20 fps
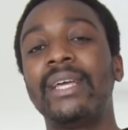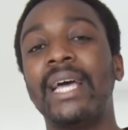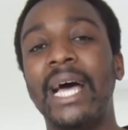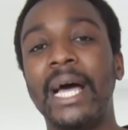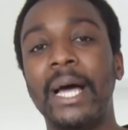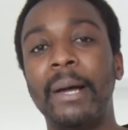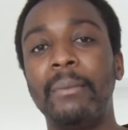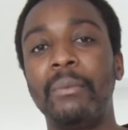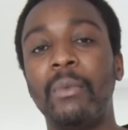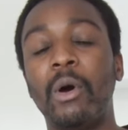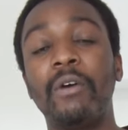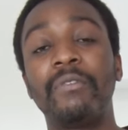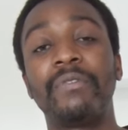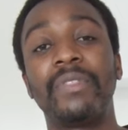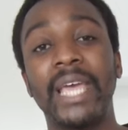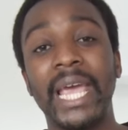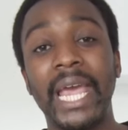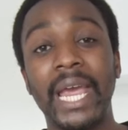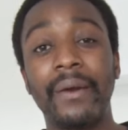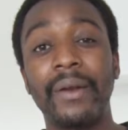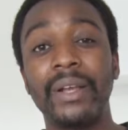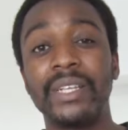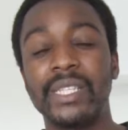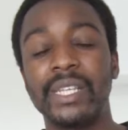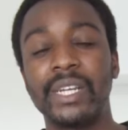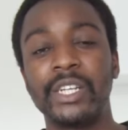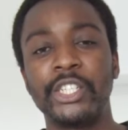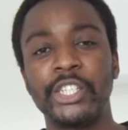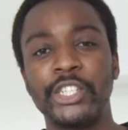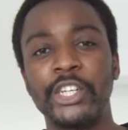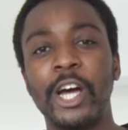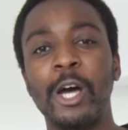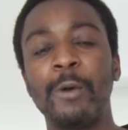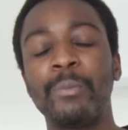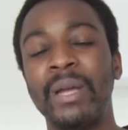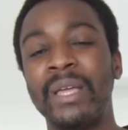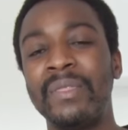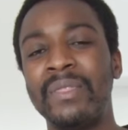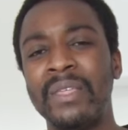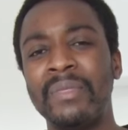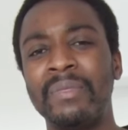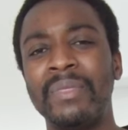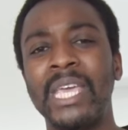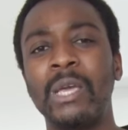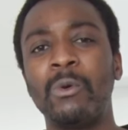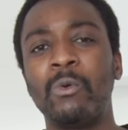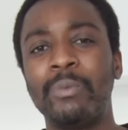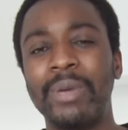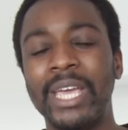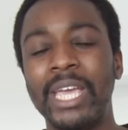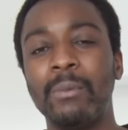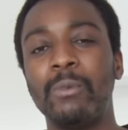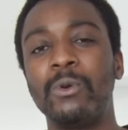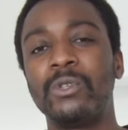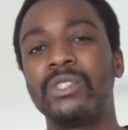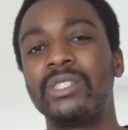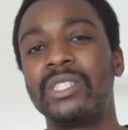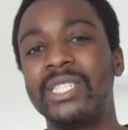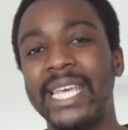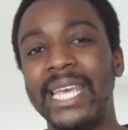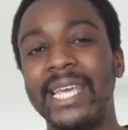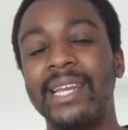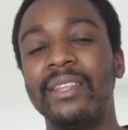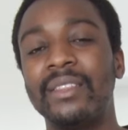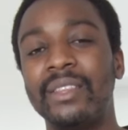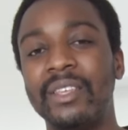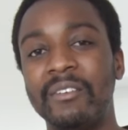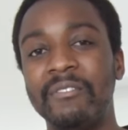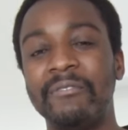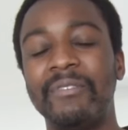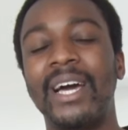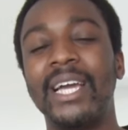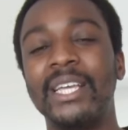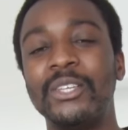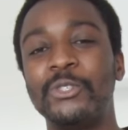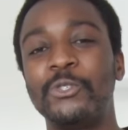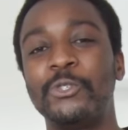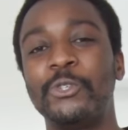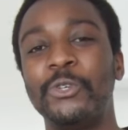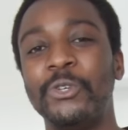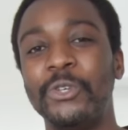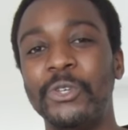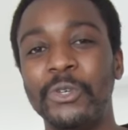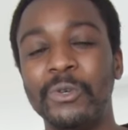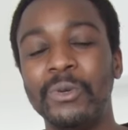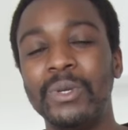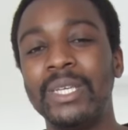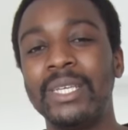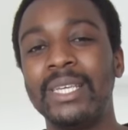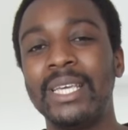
of the areas that are sharp, and then they will be able to tailor the advice to you.